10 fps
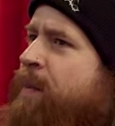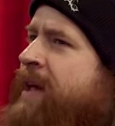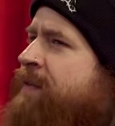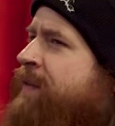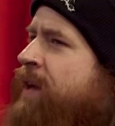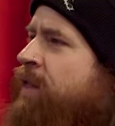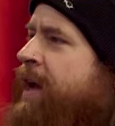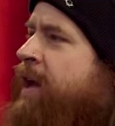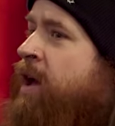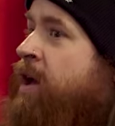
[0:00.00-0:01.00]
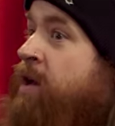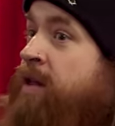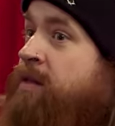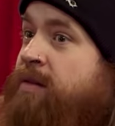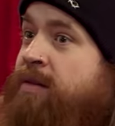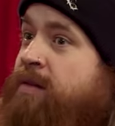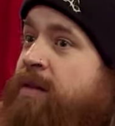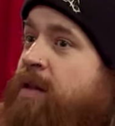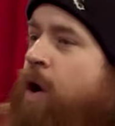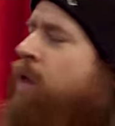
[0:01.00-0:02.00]
make it feel like
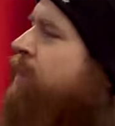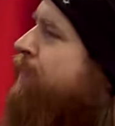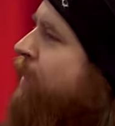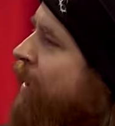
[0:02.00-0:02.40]
all of their